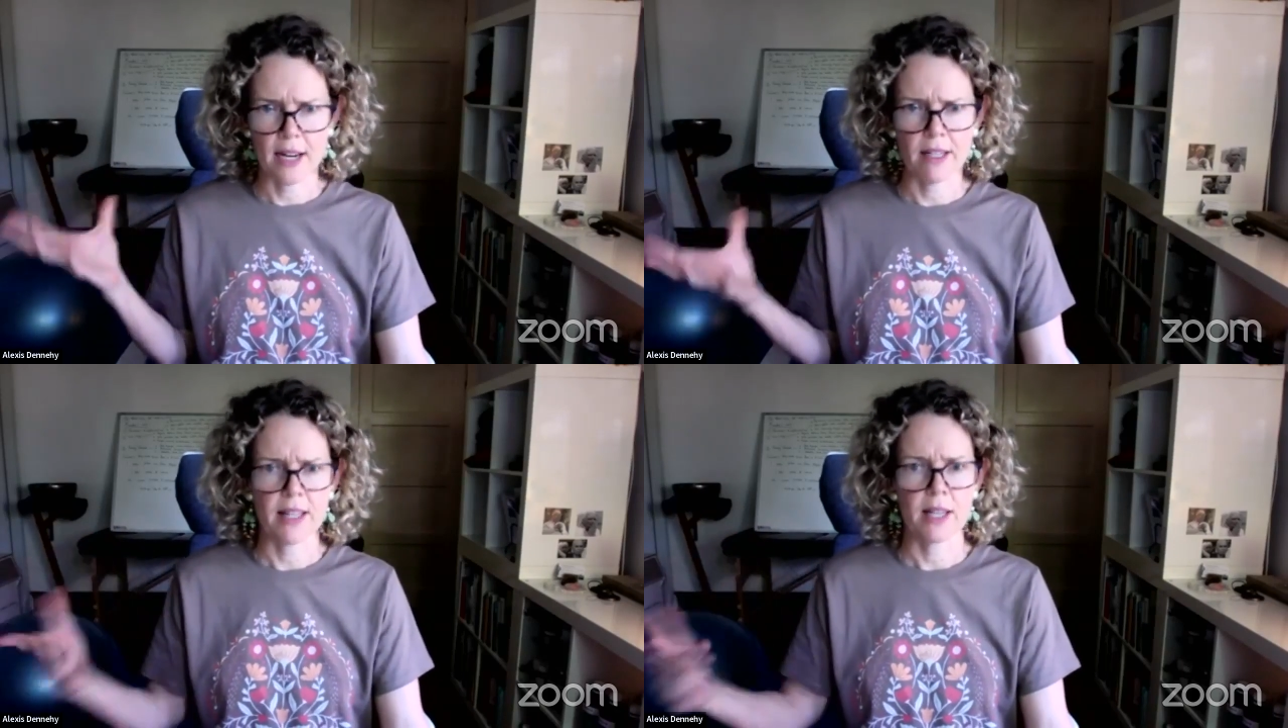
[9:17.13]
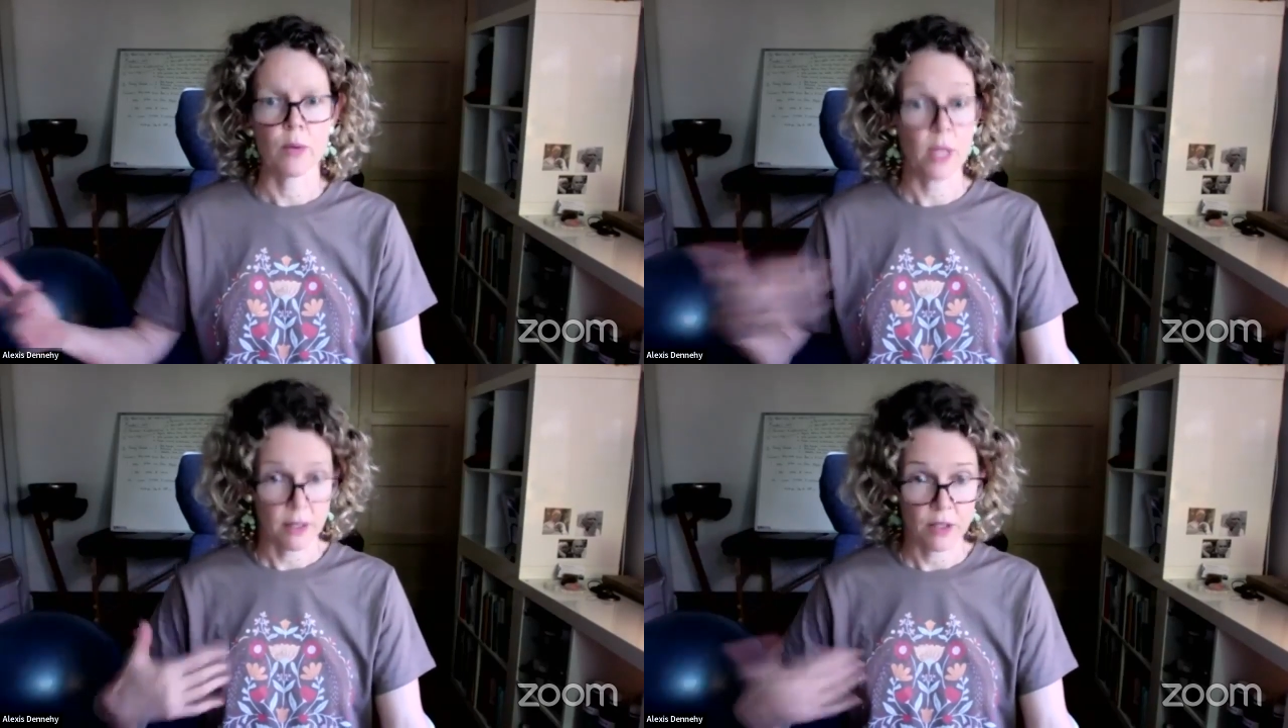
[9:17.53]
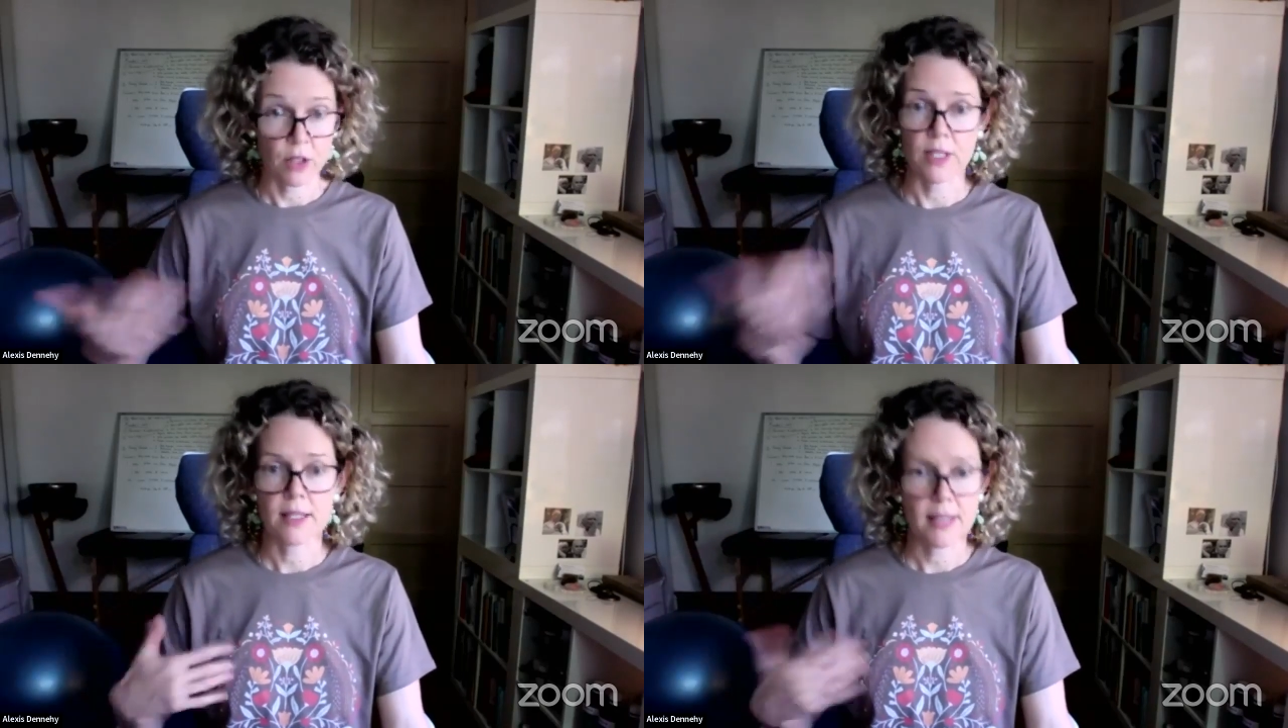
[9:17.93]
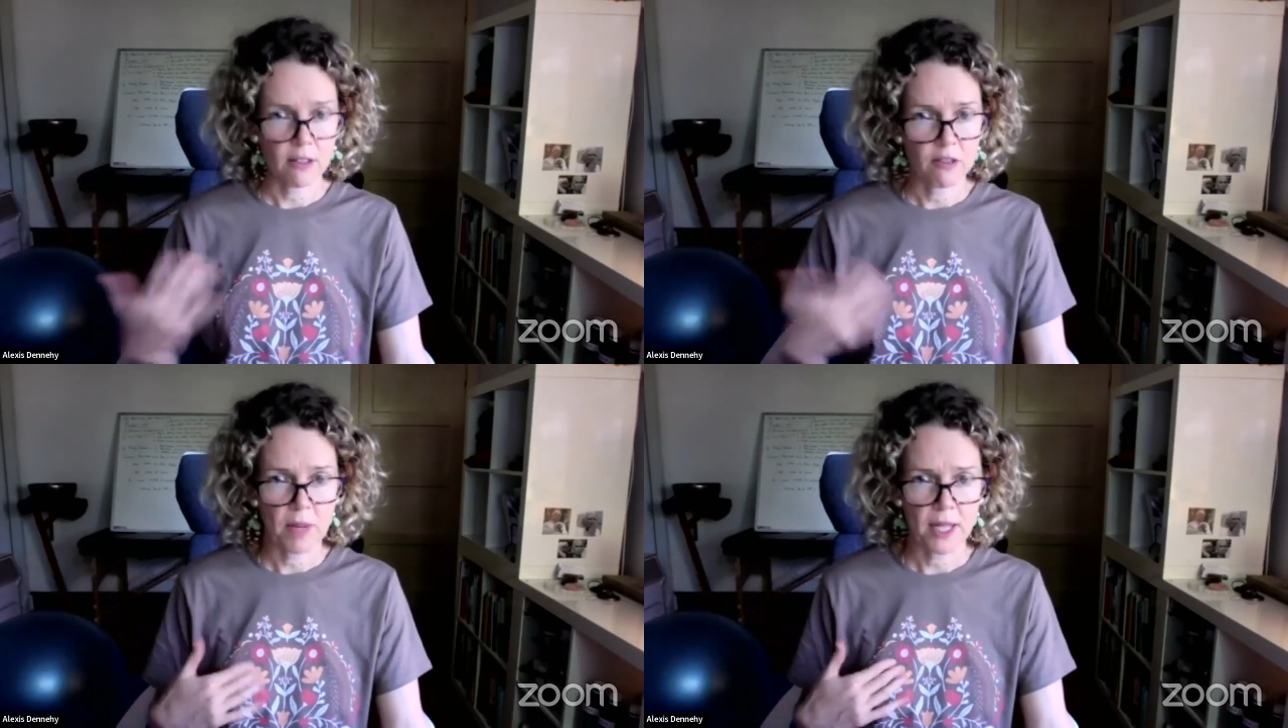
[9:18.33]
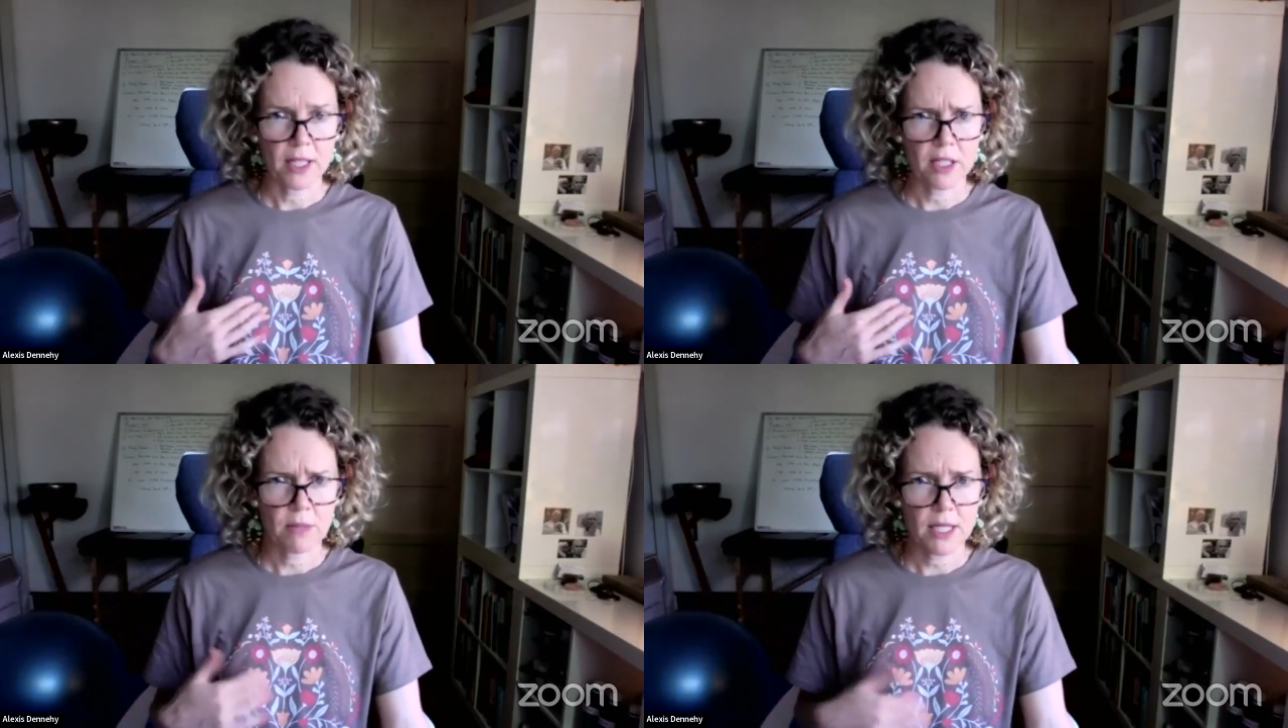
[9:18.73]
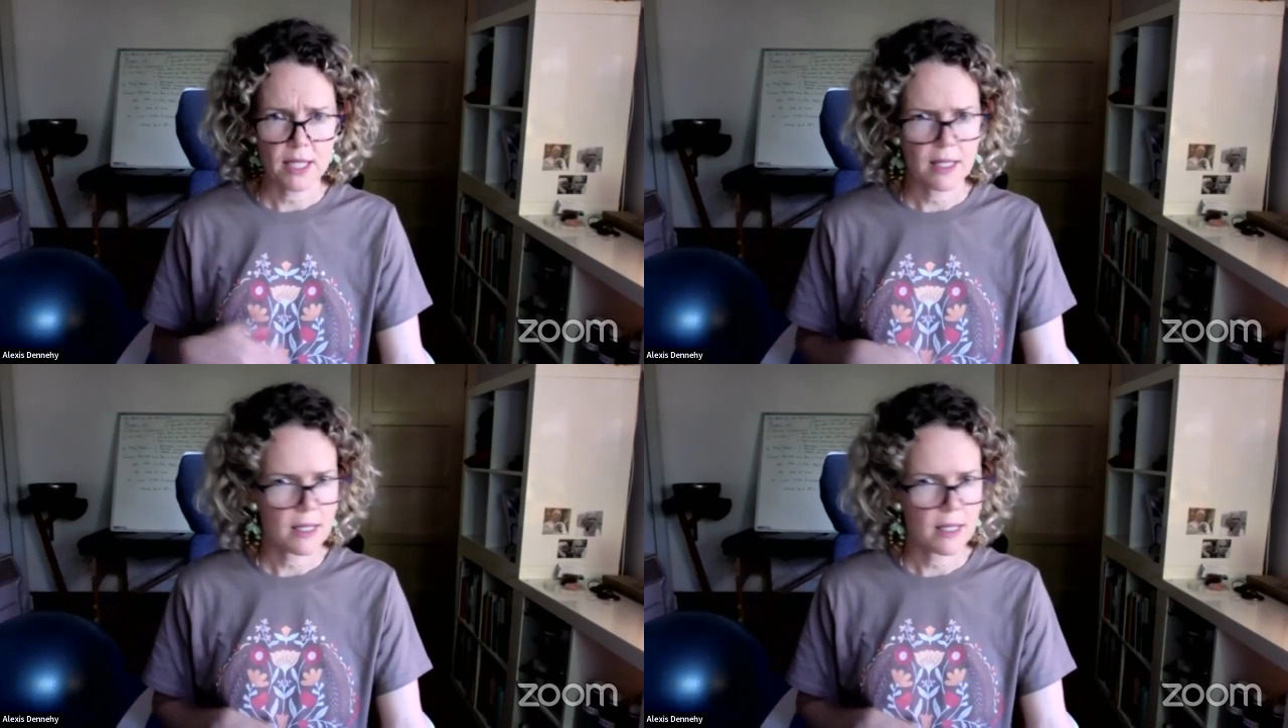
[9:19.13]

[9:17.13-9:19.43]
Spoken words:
area that we're using self-punishment?